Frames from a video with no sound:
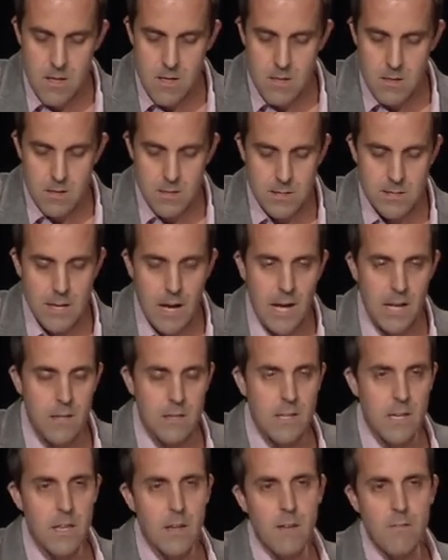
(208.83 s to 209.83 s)
This
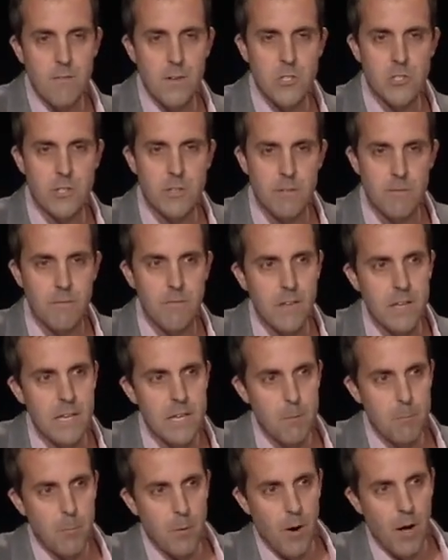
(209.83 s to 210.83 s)
highly inefficient
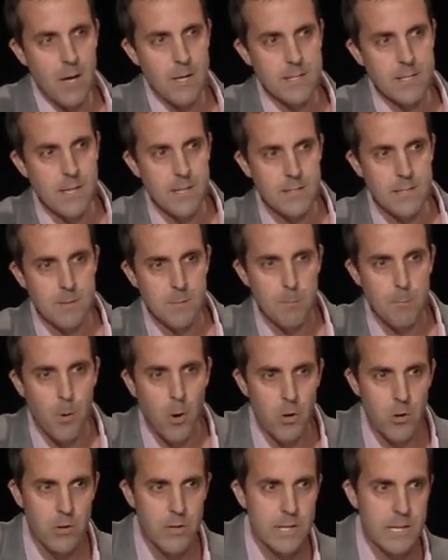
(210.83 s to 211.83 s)
feeding process
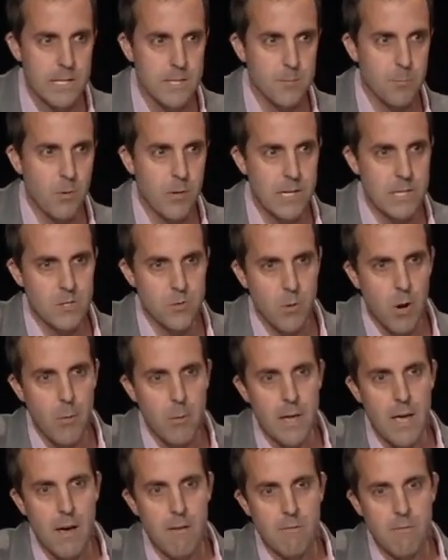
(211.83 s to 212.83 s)
partly explains why
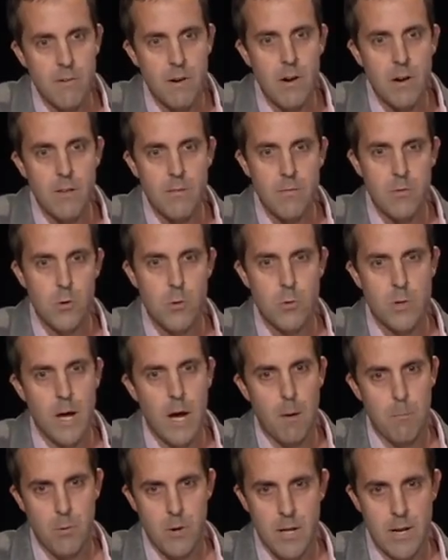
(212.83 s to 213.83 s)
we have very few
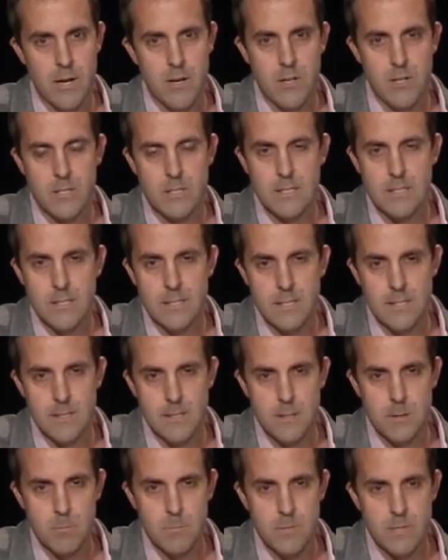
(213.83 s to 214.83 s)
top predators in
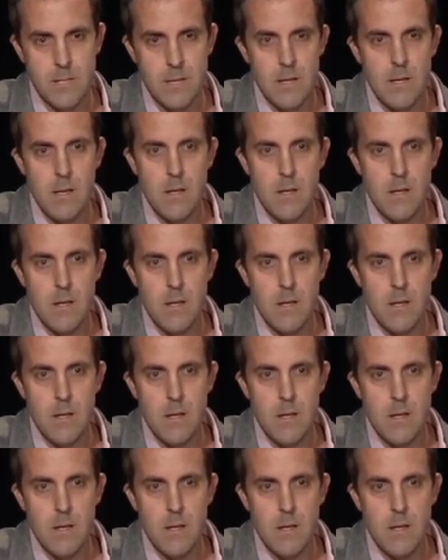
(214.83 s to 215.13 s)
systems,